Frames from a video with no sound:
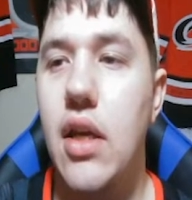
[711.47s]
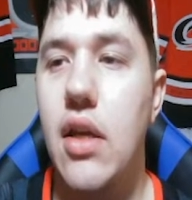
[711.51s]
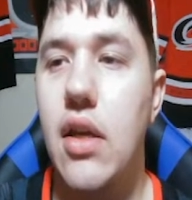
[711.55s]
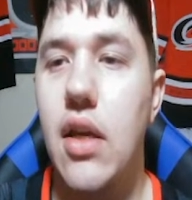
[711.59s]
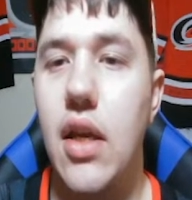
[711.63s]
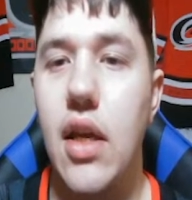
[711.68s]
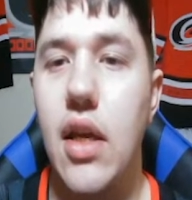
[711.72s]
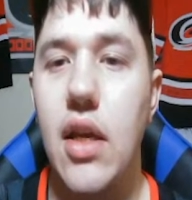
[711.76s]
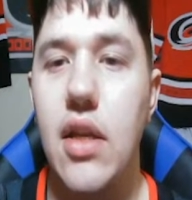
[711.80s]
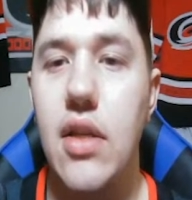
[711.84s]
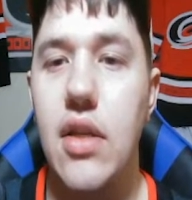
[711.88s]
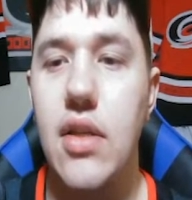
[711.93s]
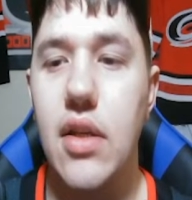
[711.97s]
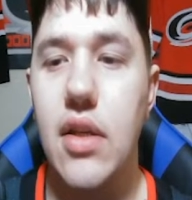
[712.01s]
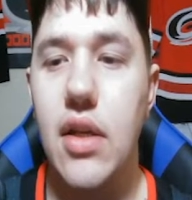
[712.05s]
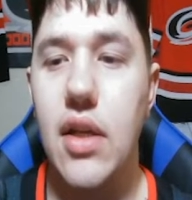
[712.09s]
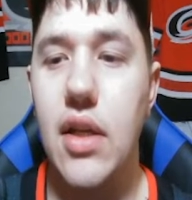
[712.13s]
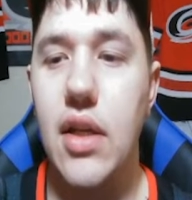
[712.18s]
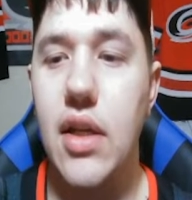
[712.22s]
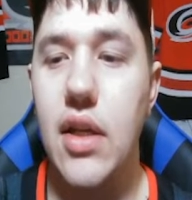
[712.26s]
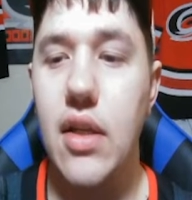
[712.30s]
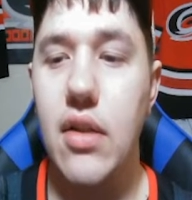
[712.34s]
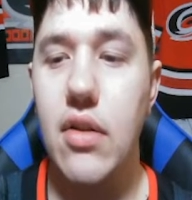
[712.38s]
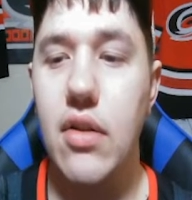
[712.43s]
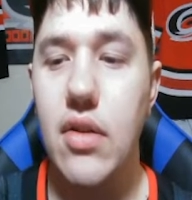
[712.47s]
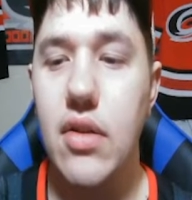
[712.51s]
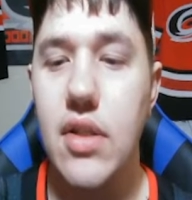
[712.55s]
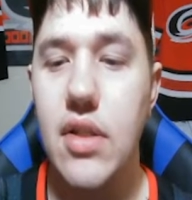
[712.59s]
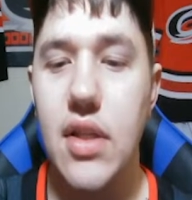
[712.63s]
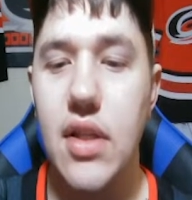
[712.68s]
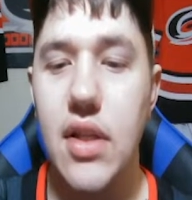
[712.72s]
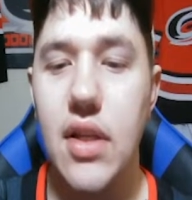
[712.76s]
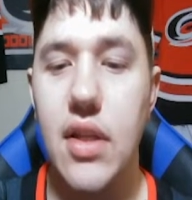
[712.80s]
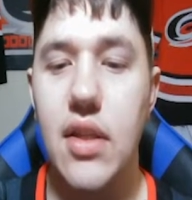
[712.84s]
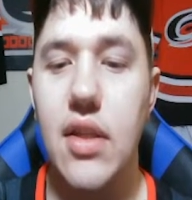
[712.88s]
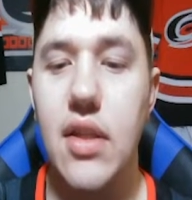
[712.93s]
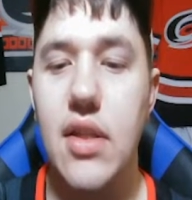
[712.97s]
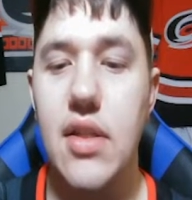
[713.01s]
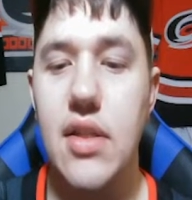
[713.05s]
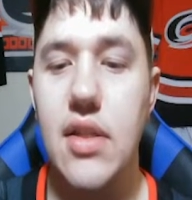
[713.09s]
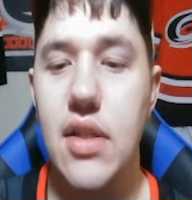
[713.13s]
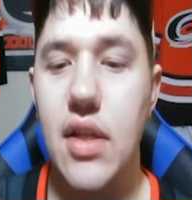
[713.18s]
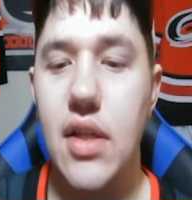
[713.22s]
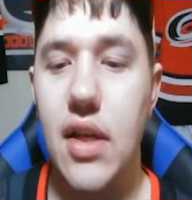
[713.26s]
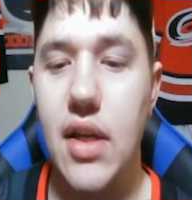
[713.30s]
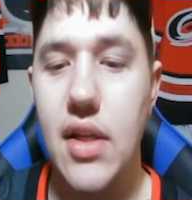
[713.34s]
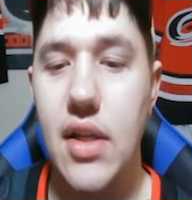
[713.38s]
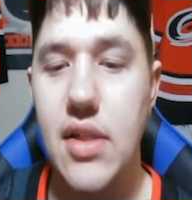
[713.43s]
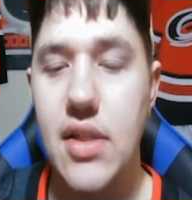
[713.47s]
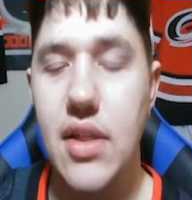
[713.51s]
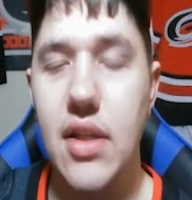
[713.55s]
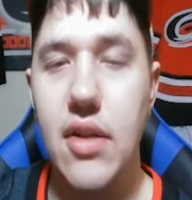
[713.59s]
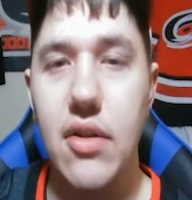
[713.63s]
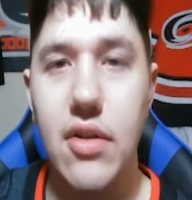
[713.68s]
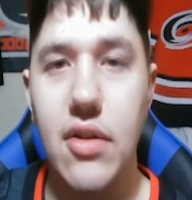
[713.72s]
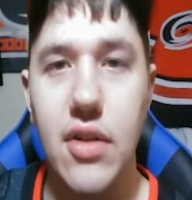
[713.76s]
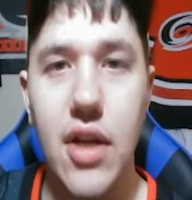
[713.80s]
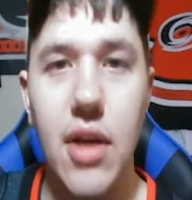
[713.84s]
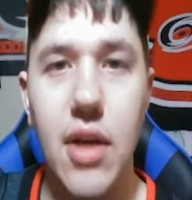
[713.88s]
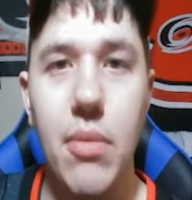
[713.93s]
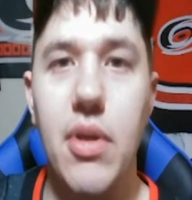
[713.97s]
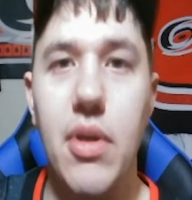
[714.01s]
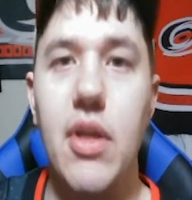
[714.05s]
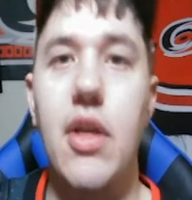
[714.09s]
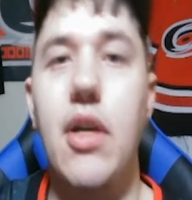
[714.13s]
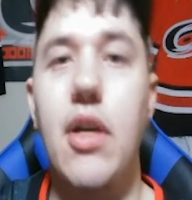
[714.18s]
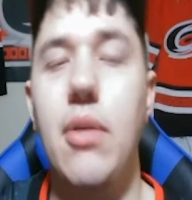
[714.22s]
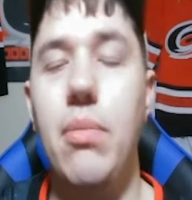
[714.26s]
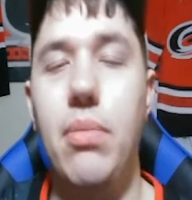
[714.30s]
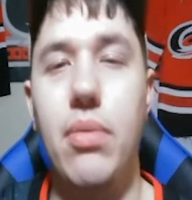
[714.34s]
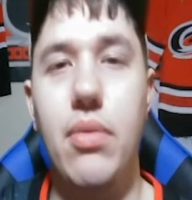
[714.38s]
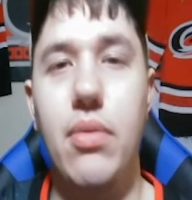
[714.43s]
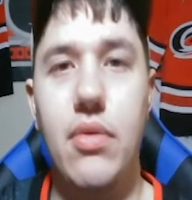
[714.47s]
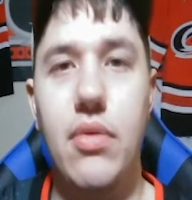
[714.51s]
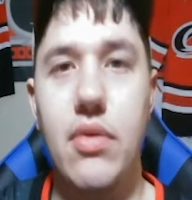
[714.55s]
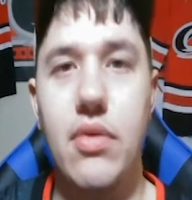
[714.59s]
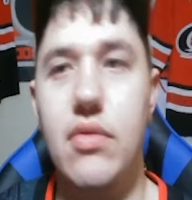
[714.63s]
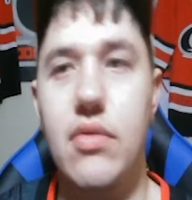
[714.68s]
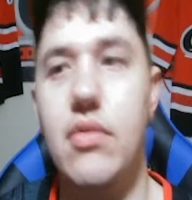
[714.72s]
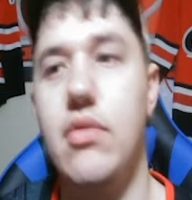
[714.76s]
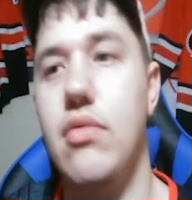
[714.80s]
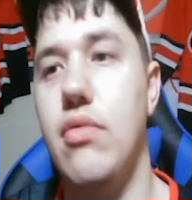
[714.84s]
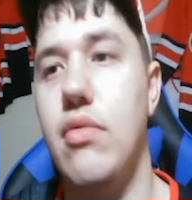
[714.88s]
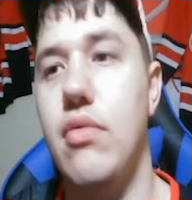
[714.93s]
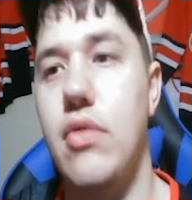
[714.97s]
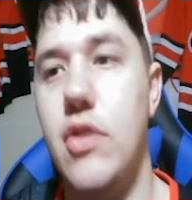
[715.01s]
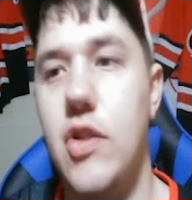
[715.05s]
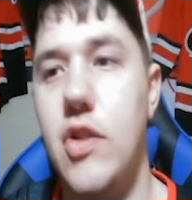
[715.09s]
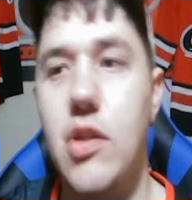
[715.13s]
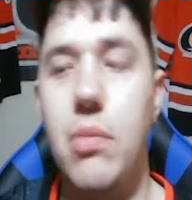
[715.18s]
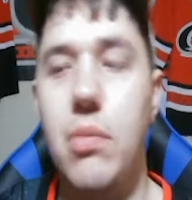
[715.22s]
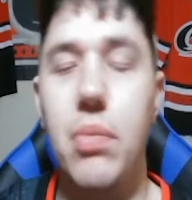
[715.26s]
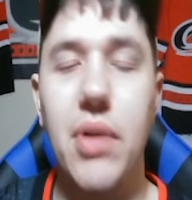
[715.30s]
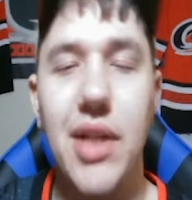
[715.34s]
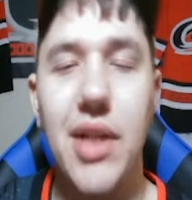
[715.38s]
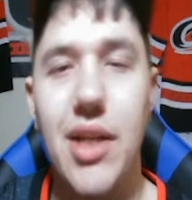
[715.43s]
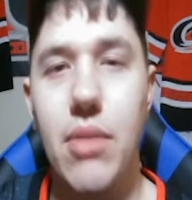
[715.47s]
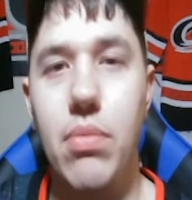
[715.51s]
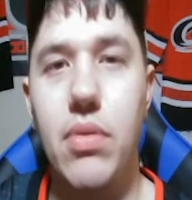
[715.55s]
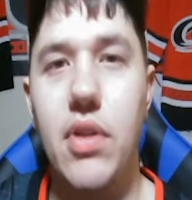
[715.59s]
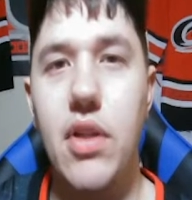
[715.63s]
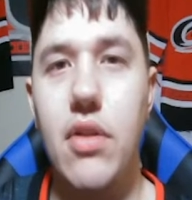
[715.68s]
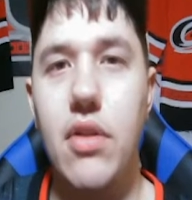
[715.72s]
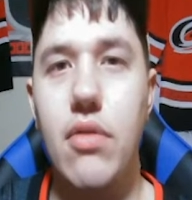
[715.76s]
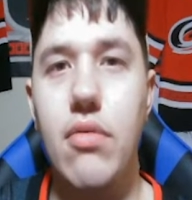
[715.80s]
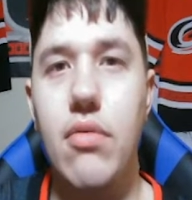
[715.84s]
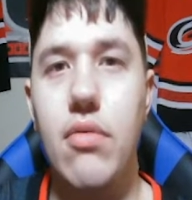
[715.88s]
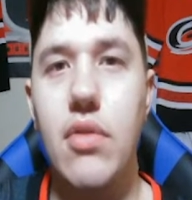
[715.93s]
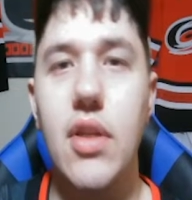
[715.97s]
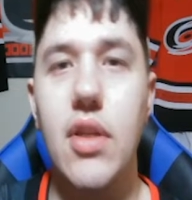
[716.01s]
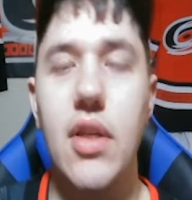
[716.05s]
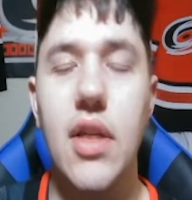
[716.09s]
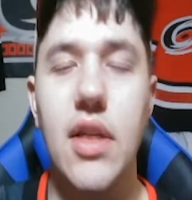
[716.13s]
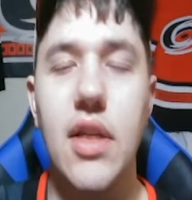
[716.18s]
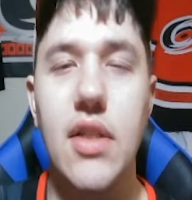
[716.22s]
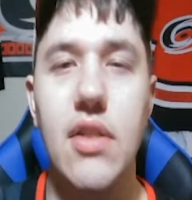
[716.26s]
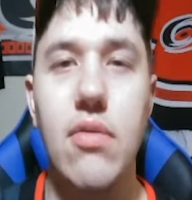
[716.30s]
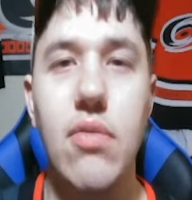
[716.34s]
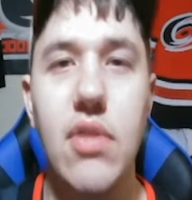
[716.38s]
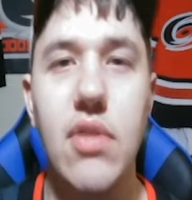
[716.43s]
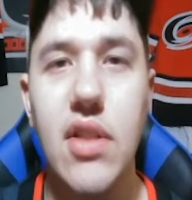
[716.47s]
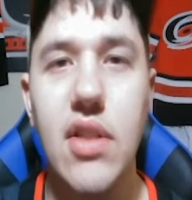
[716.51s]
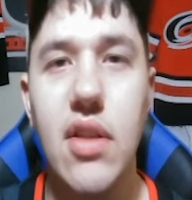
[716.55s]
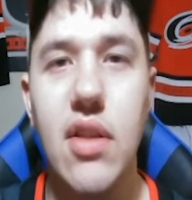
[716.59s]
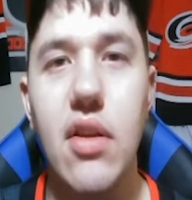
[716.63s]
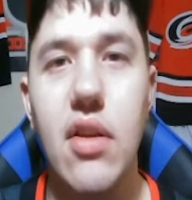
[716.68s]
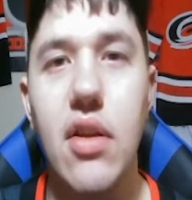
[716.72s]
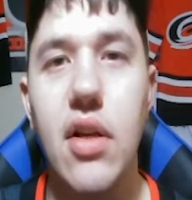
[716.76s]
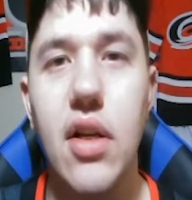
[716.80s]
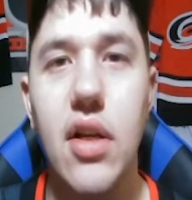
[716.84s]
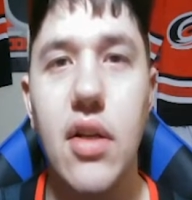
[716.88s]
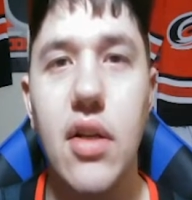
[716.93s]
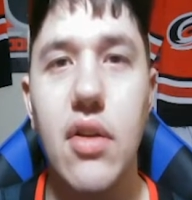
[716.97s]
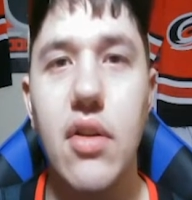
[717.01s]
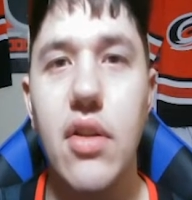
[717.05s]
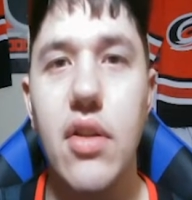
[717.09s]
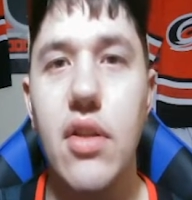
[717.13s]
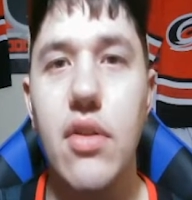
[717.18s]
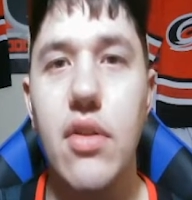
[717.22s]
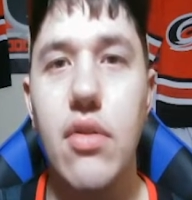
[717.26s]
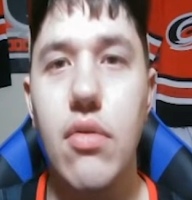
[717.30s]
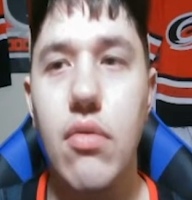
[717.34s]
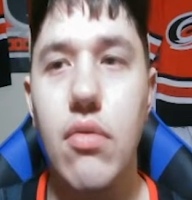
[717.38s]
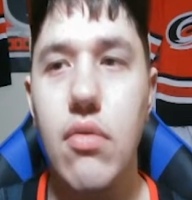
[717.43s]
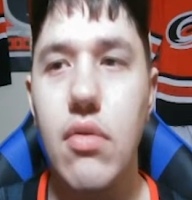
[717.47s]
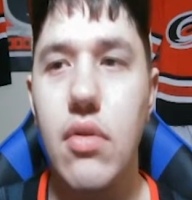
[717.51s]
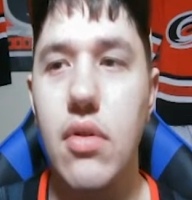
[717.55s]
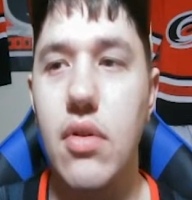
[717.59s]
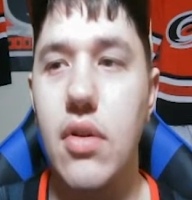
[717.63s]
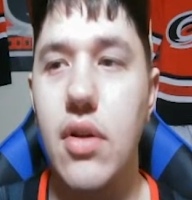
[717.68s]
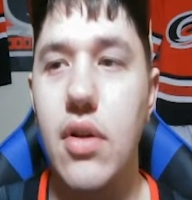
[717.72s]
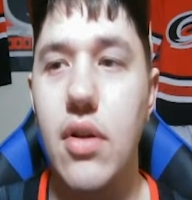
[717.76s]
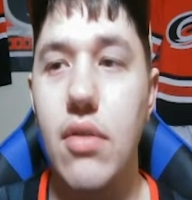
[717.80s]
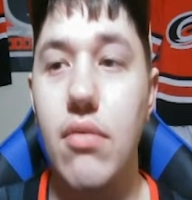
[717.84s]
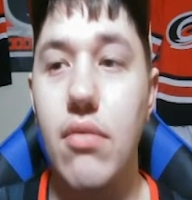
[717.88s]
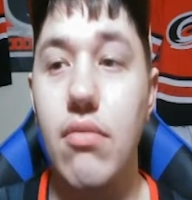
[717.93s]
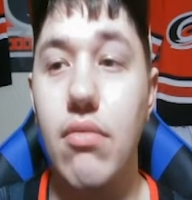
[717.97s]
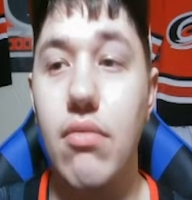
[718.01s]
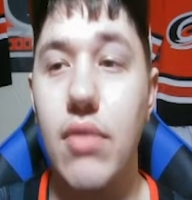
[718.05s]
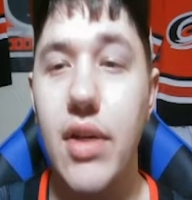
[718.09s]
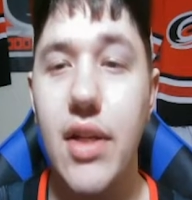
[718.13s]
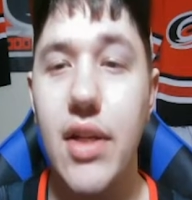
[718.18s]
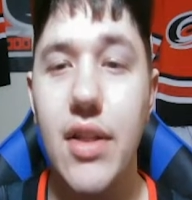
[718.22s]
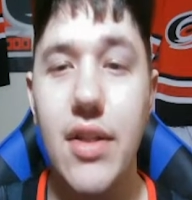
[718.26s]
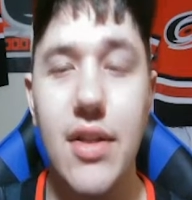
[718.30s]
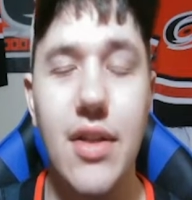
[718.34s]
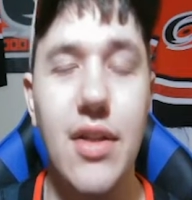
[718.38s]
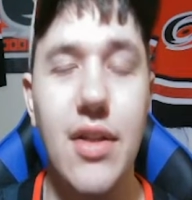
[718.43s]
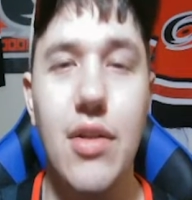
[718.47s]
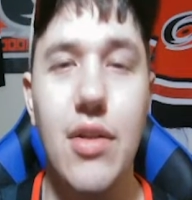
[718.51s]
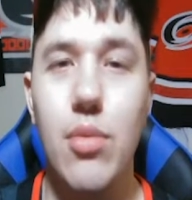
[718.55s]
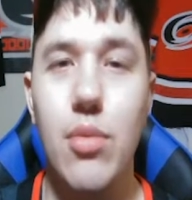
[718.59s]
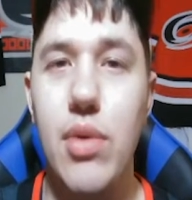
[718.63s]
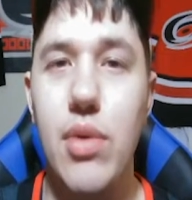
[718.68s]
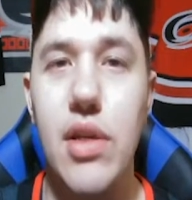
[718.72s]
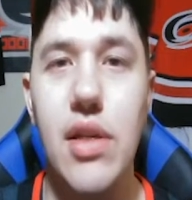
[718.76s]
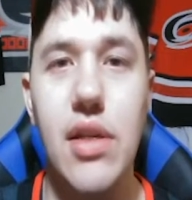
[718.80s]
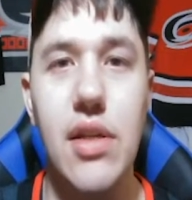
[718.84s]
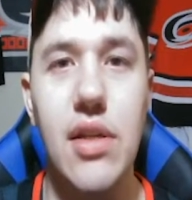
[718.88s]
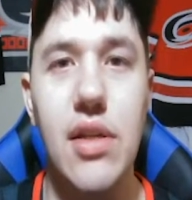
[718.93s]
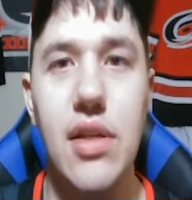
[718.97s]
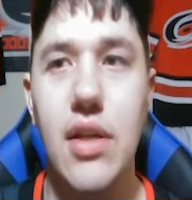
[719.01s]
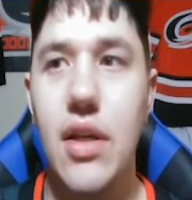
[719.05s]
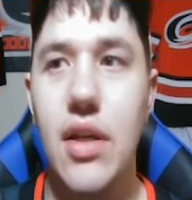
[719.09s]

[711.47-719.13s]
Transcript: And it looks like these guys that are coming up, who are in the pipeline, who are the next ones to knock on the door, are really going to be